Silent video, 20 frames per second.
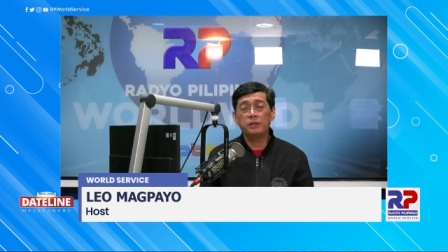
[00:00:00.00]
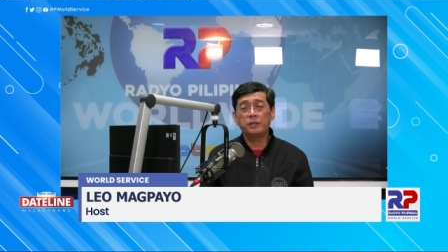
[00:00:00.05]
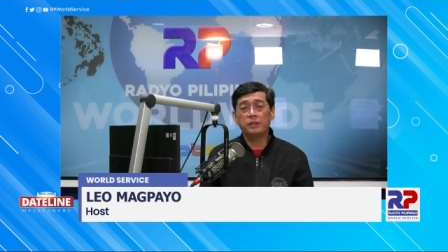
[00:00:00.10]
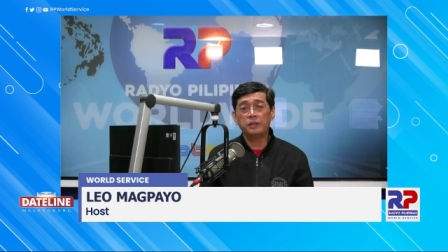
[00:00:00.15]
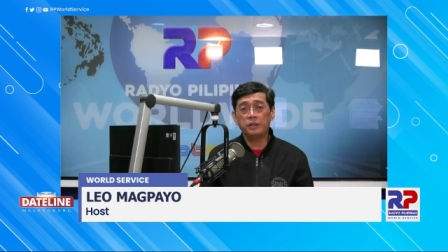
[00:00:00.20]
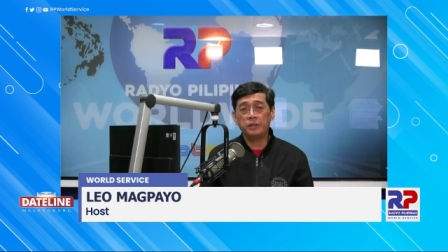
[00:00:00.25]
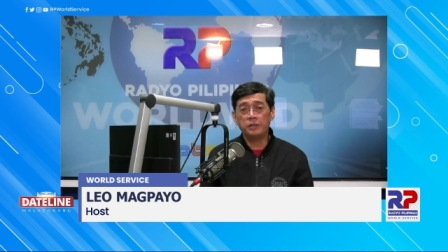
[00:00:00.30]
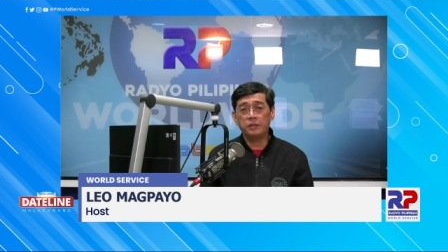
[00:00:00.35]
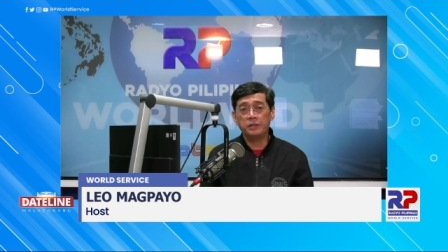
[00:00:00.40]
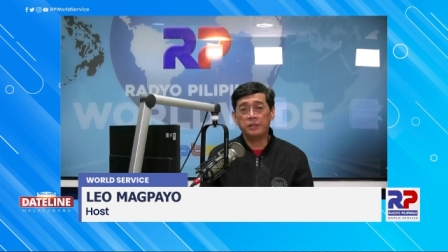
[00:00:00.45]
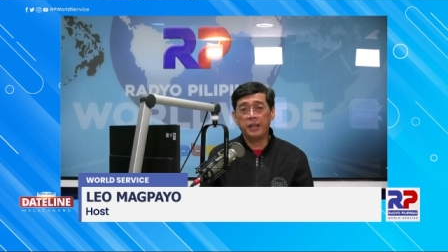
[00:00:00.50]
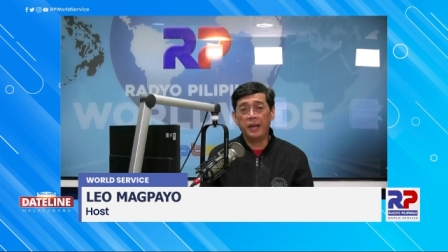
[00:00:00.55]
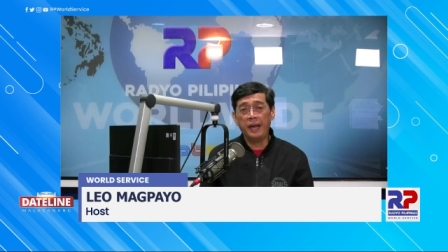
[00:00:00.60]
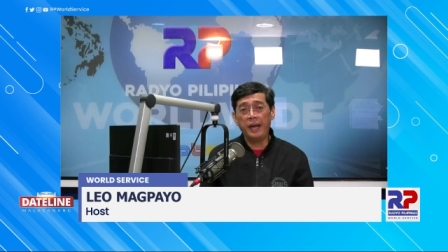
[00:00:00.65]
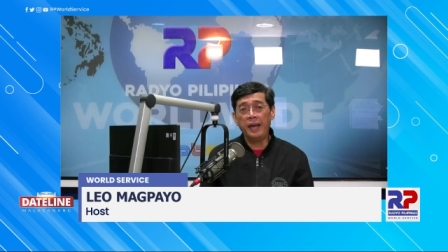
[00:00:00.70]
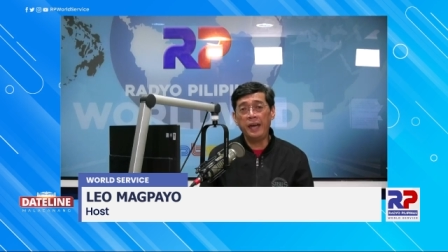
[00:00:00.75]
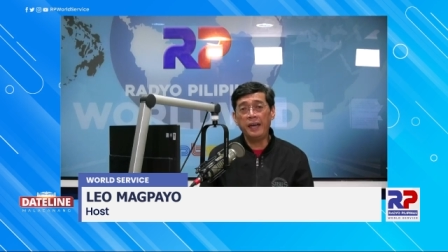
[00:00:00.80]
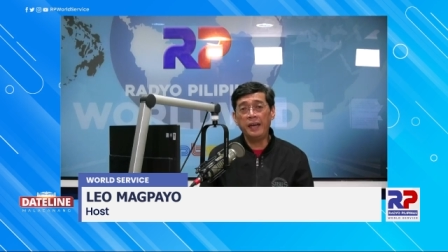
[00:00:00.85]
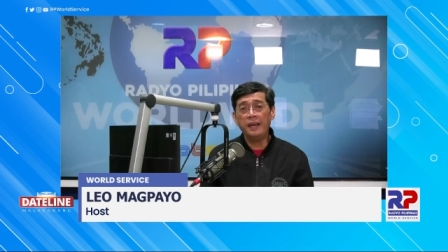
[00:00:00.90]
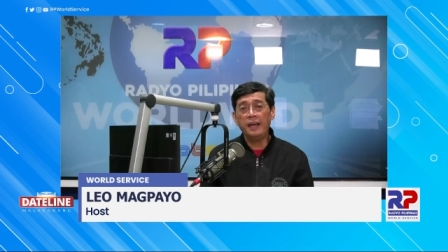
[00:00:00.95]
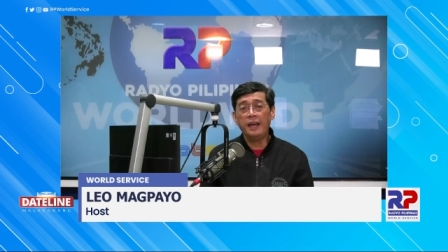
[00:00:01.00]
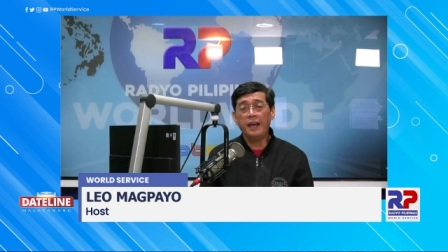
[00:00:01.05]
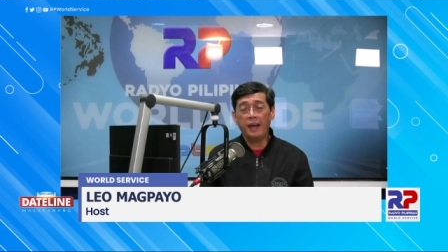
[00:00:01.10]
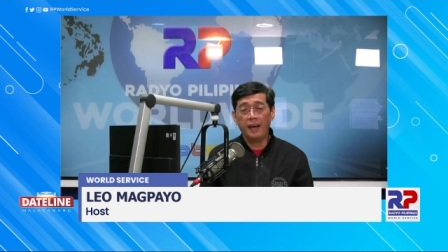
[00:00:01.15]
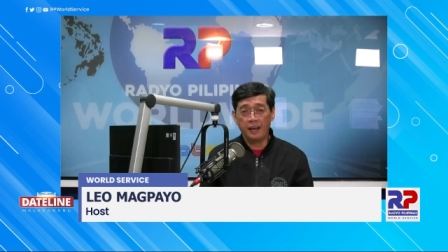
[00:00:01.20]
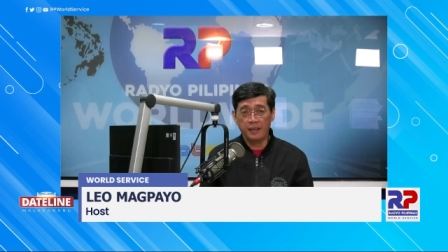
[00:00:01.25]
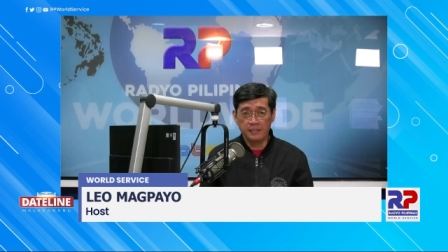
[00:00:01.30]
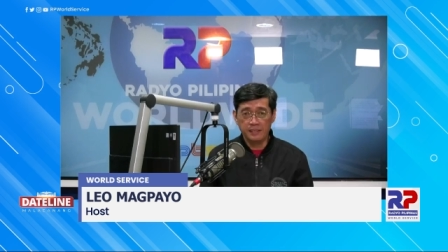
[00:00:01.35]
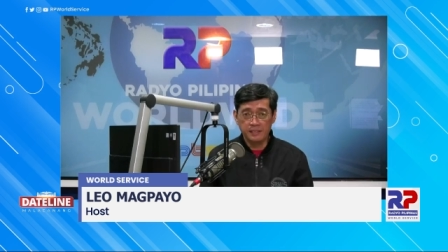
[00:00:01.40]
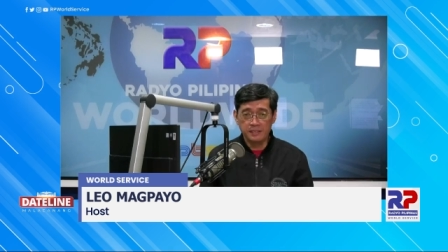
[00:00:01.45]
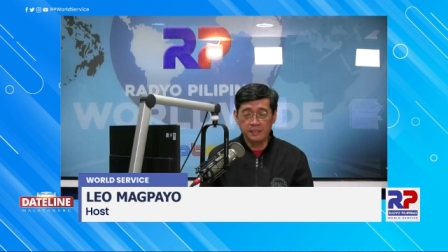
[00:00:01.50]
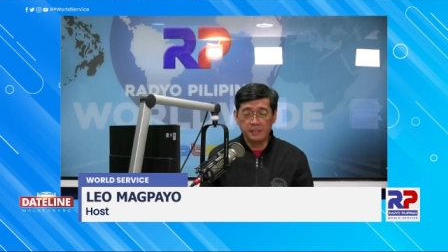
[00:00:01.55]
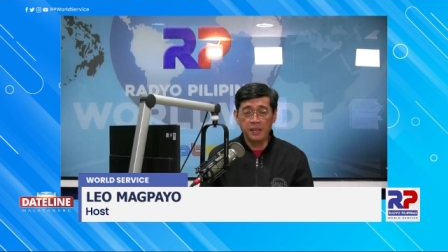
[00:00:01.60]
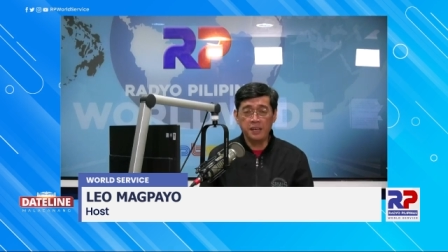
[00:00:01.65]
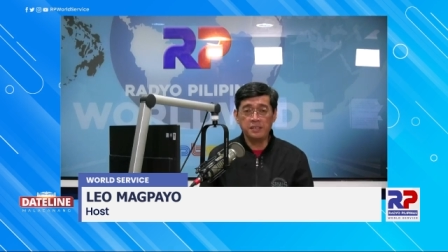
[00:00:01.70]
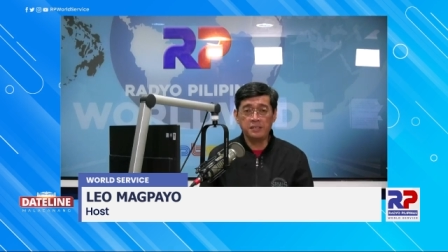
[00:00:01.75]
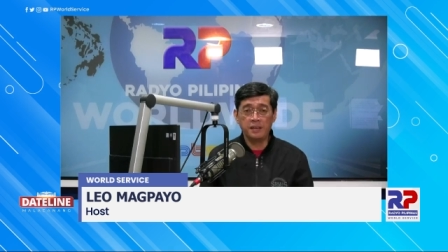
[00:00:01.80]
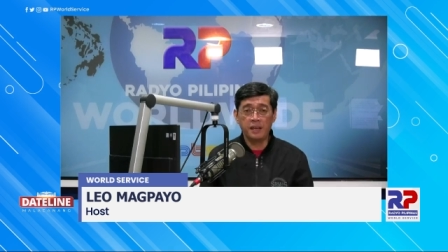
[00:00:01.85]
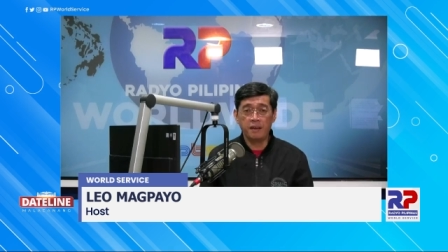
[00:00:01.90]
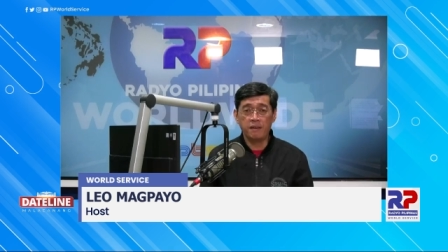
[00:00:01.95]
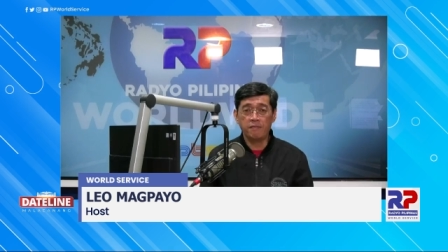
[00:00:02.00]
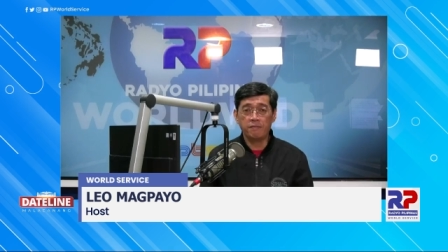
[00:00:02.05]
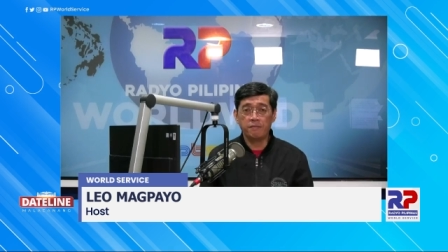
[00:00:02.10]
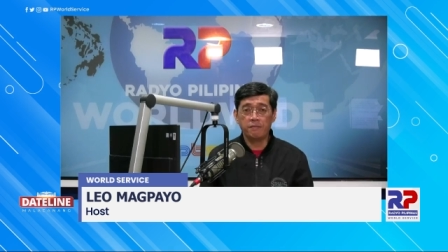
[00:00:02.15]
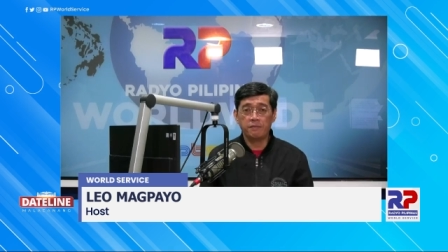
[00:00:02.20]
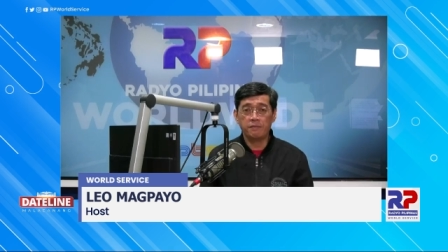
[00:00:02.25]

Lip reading: Good day and stay safe.